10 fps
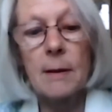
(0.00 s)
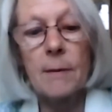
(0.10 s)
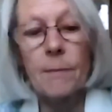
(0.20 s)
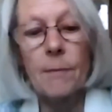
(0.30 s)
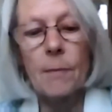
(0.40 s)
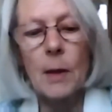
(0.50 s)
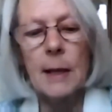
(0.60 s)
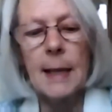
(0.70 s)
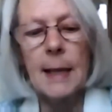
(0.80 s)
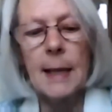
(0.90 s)
Now
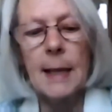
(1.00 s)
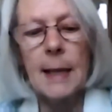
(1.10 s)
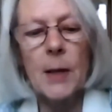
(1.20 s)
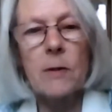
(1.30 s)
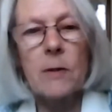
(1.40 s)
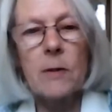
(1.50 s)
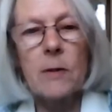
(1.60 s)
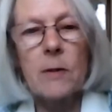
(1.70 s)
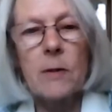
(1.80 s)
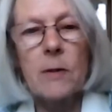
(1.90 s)
they've
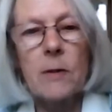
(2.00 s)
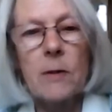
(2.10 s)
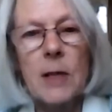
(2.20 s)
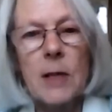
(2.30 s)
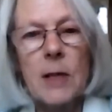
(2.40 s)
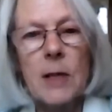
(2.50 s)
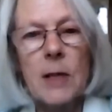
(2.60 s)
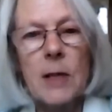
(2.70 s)
taken the